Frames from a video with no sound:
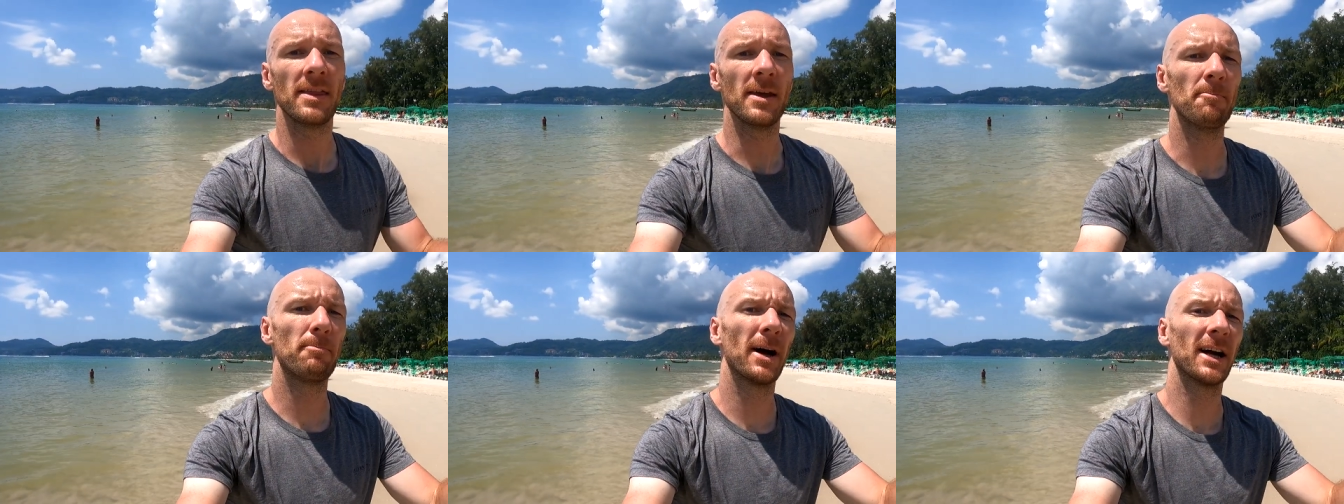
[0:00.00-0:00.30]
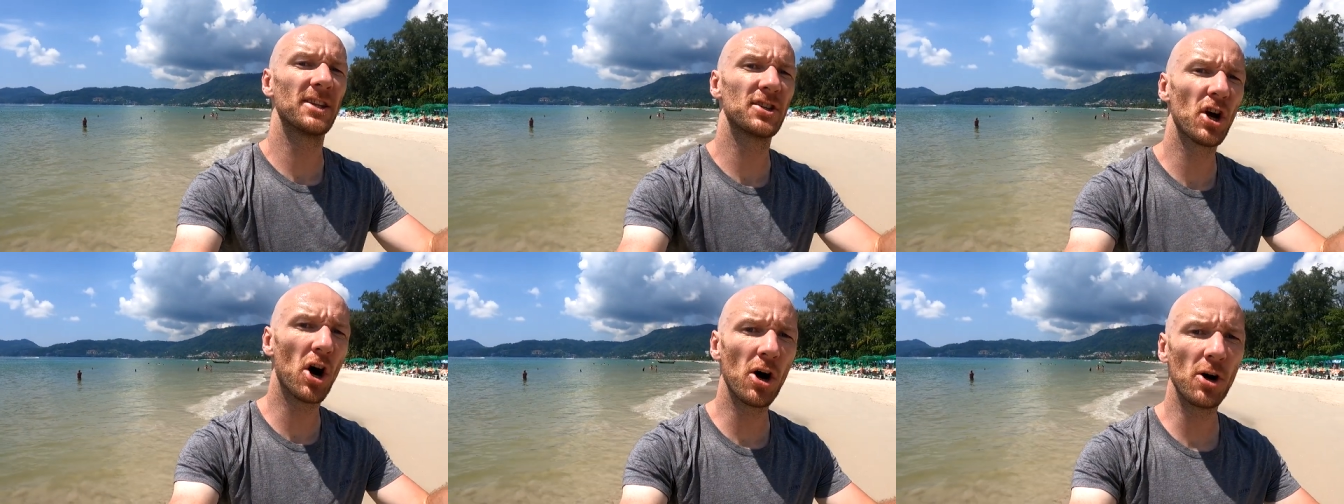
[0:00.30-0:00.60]
in
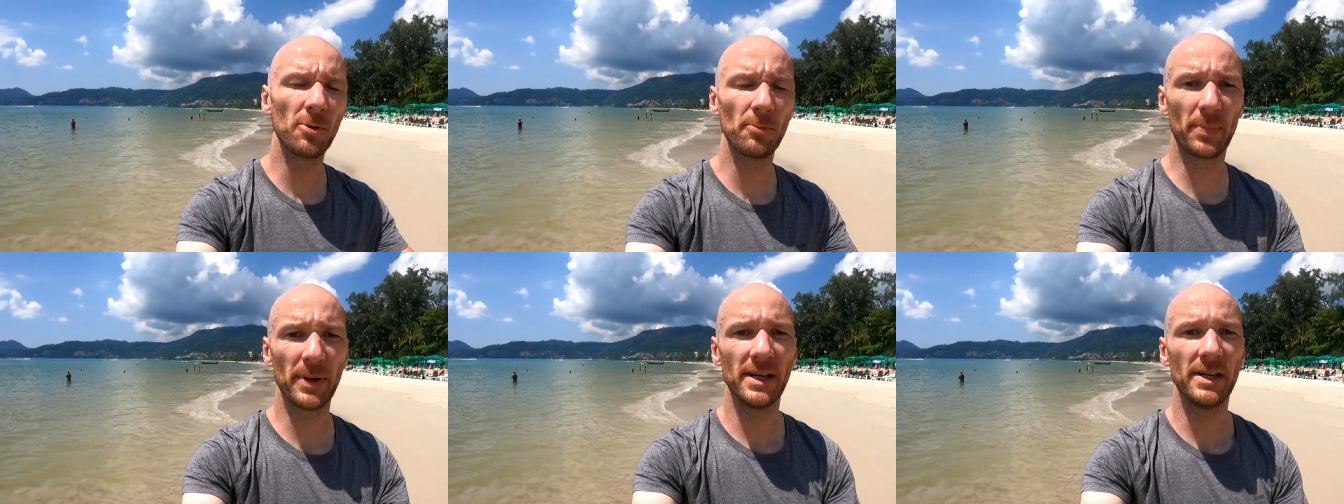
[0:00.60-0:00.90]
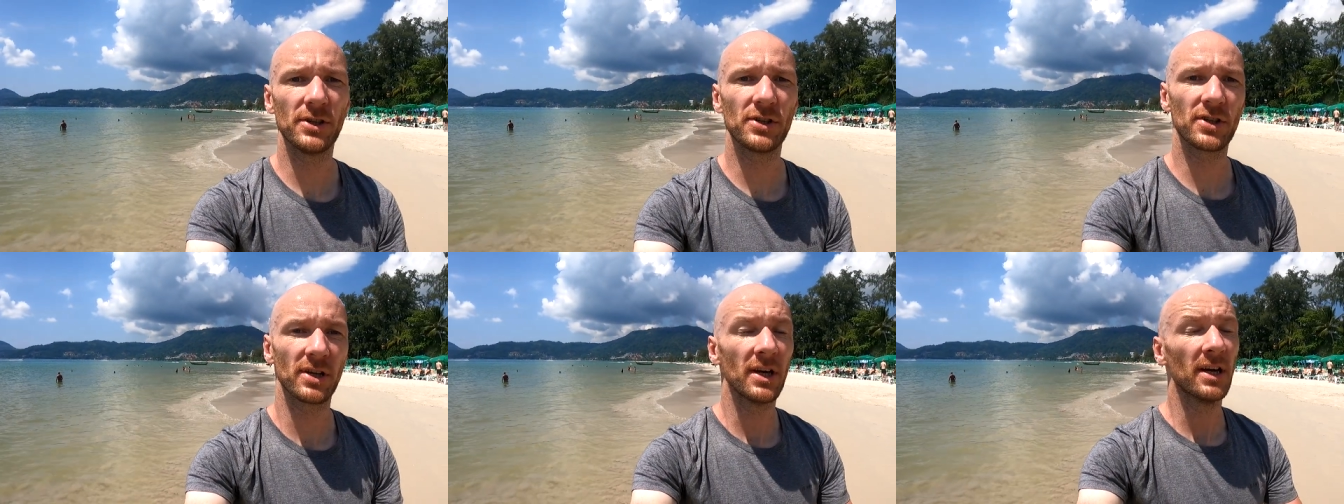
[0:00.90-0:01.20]
Patong
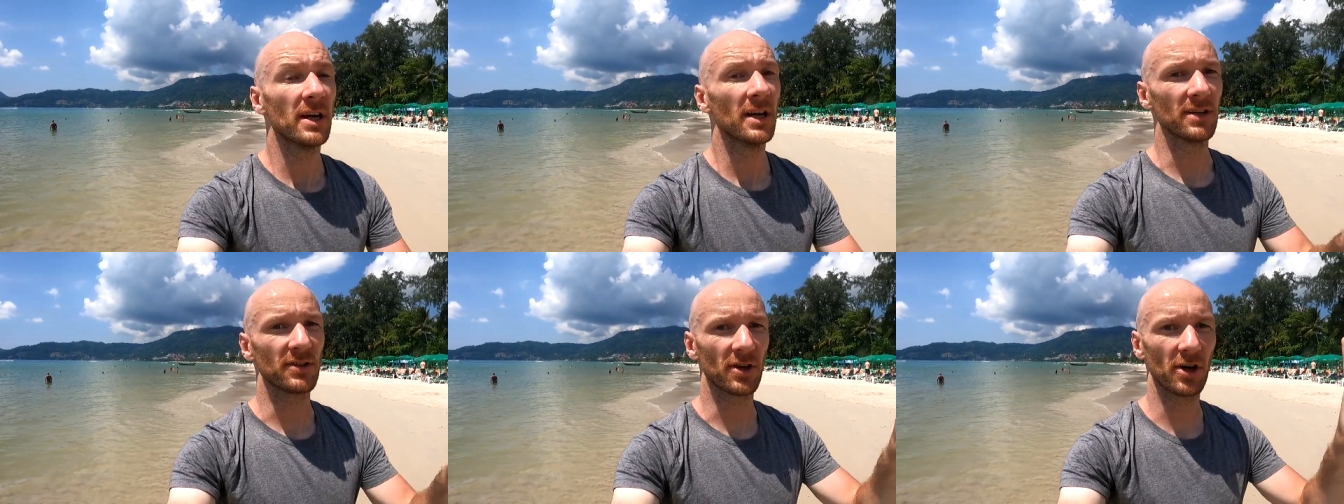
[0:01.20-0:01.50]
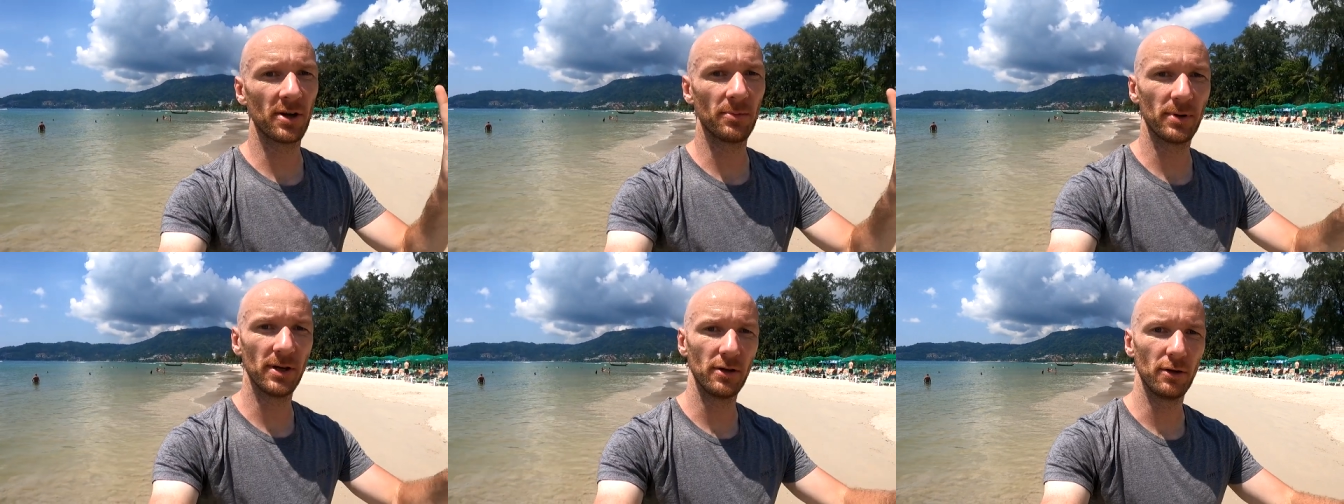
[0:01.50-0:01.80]
Beach is
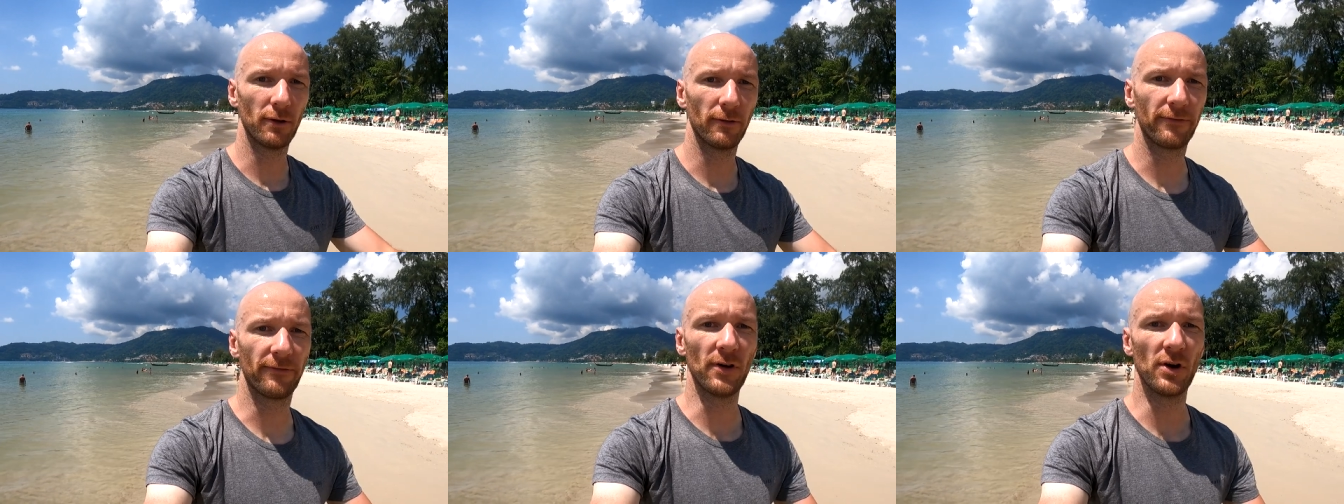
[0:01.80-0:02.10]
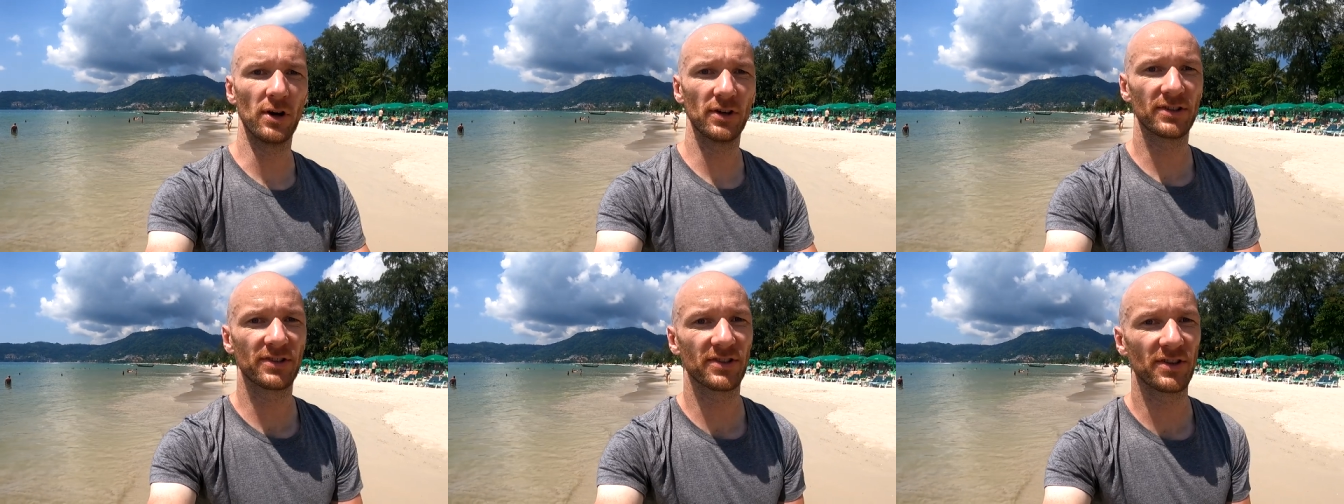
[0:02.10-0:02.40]
going to be your
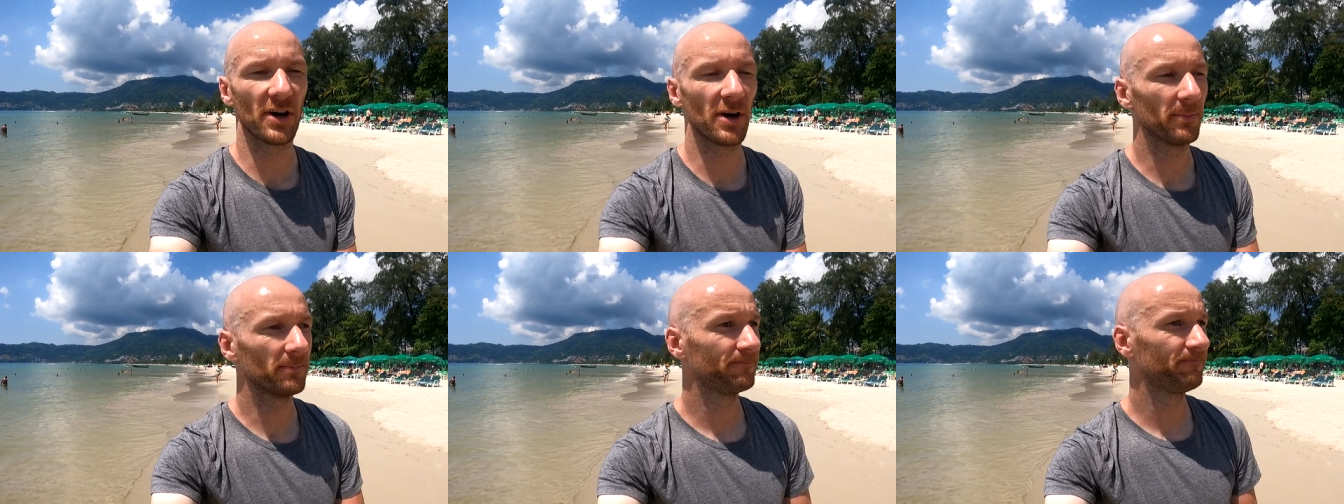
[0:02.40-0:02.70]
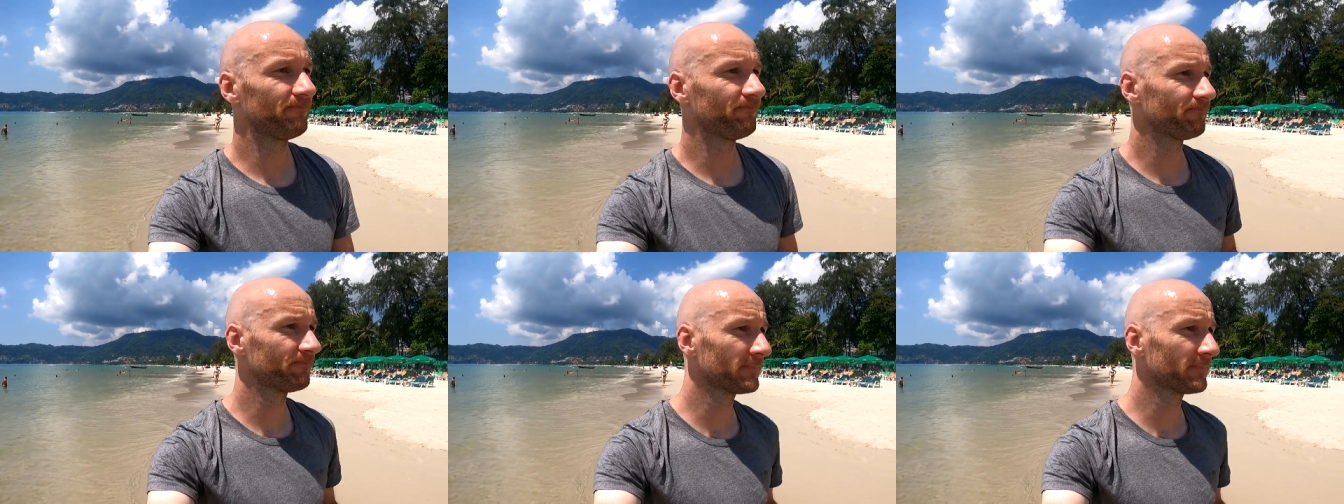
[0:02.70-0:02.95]
first stop.